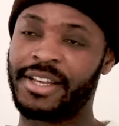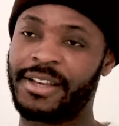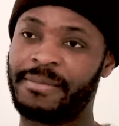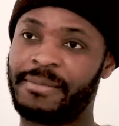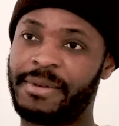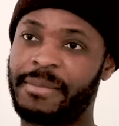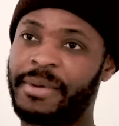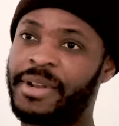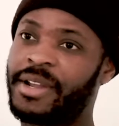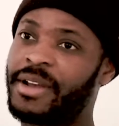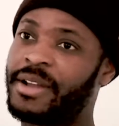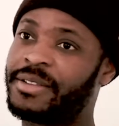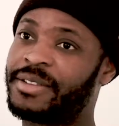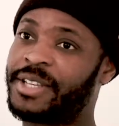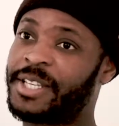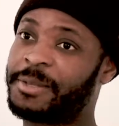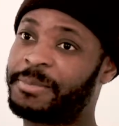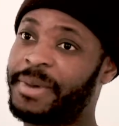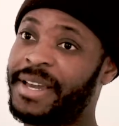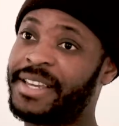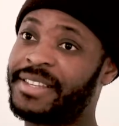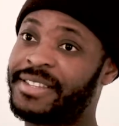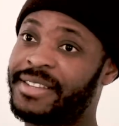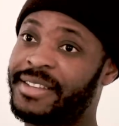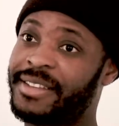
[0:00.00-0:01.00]
I'm an
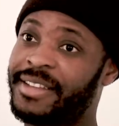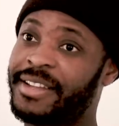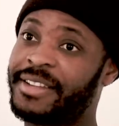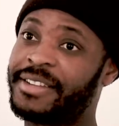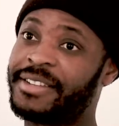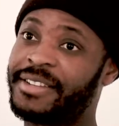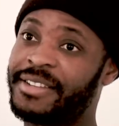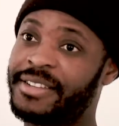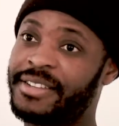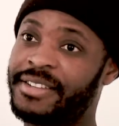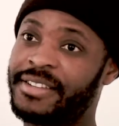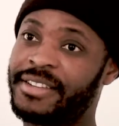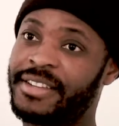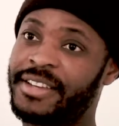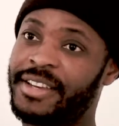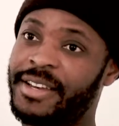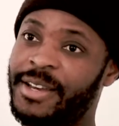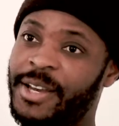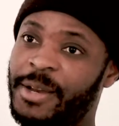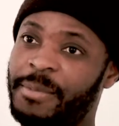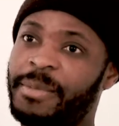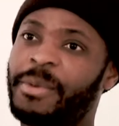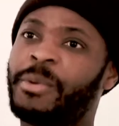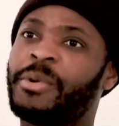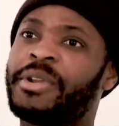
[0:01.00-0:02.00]
artist based in London.
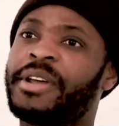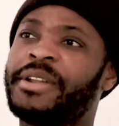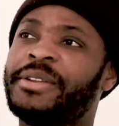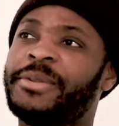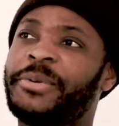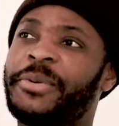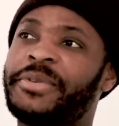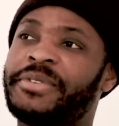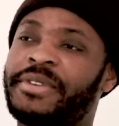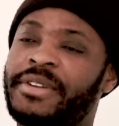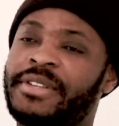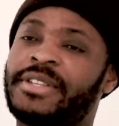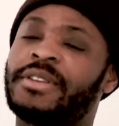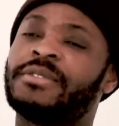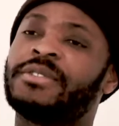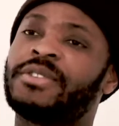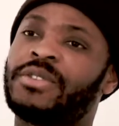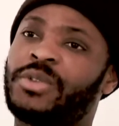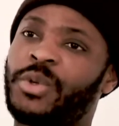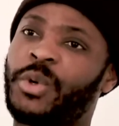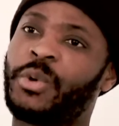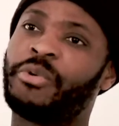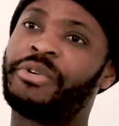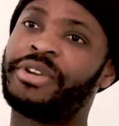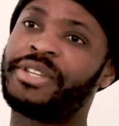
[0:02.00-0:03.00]
What I do is I tell
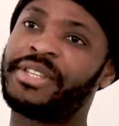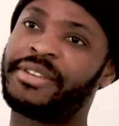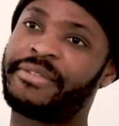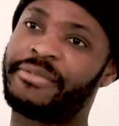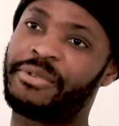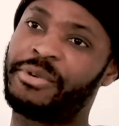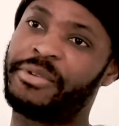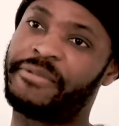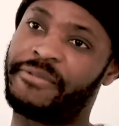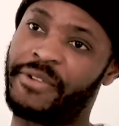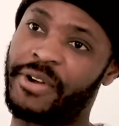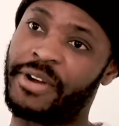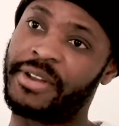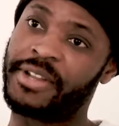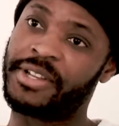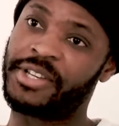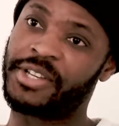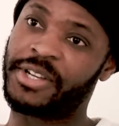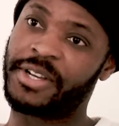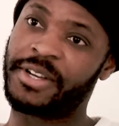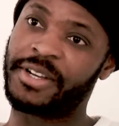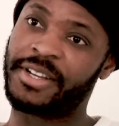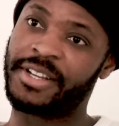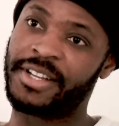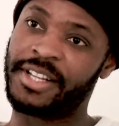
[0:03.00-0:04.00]
stories through
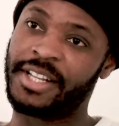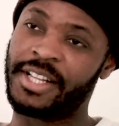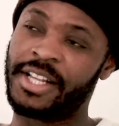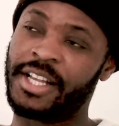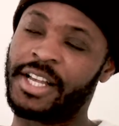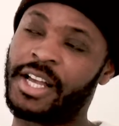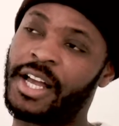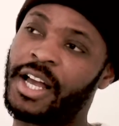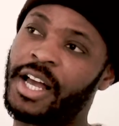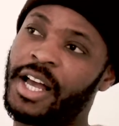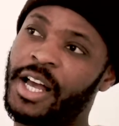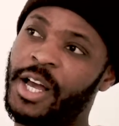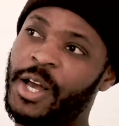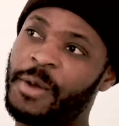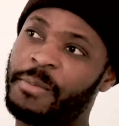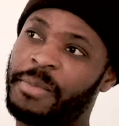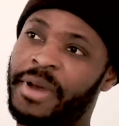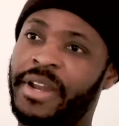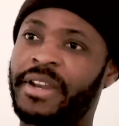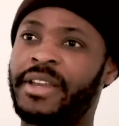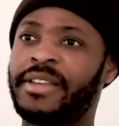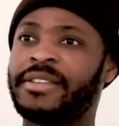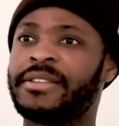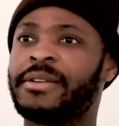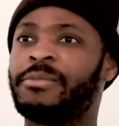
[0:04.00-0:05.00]
furniture.
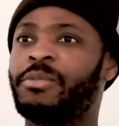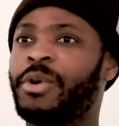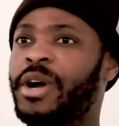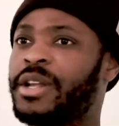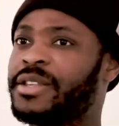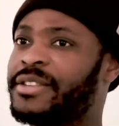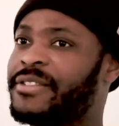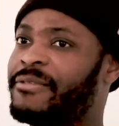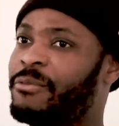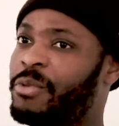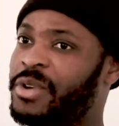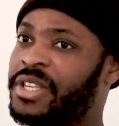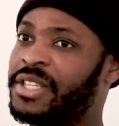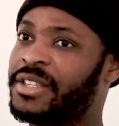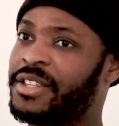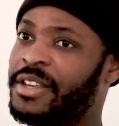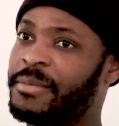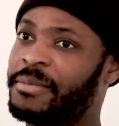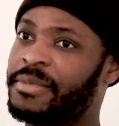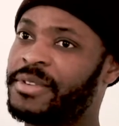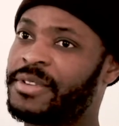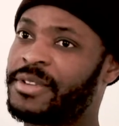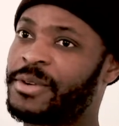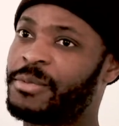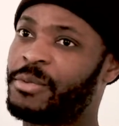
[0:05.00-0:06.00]
And these are words of
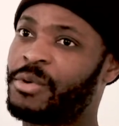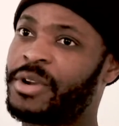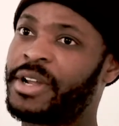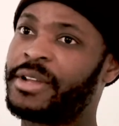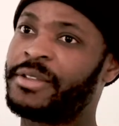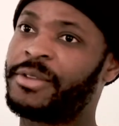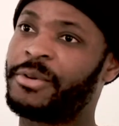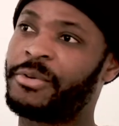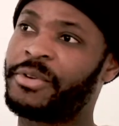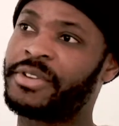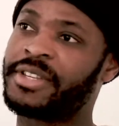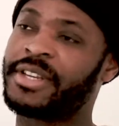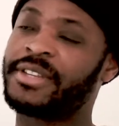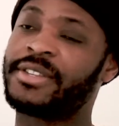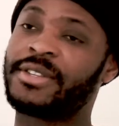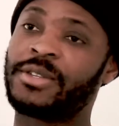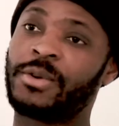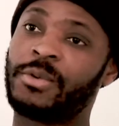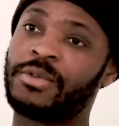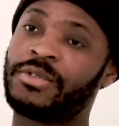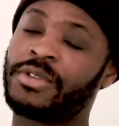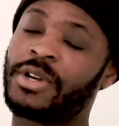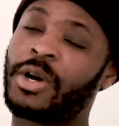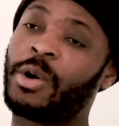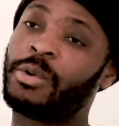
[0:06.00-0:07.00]
wisdom. So what I do is I
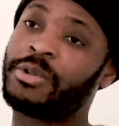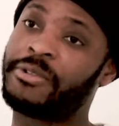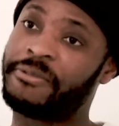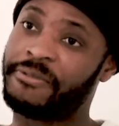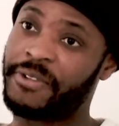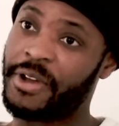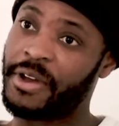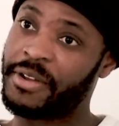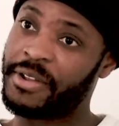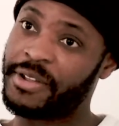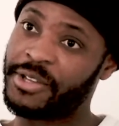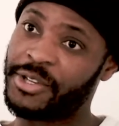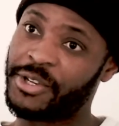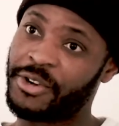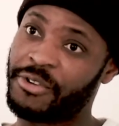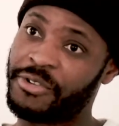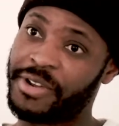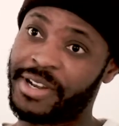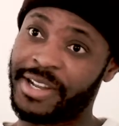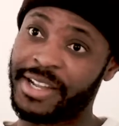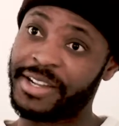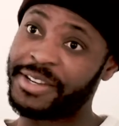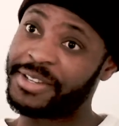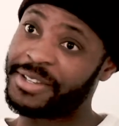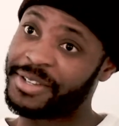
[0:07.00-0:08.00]
source old furniture
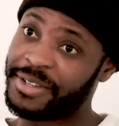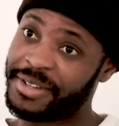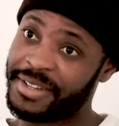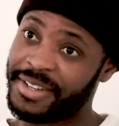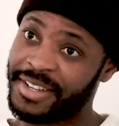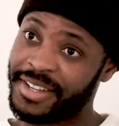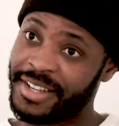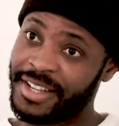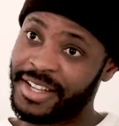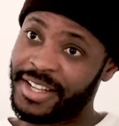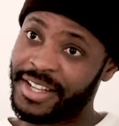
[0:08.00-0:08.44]
in London,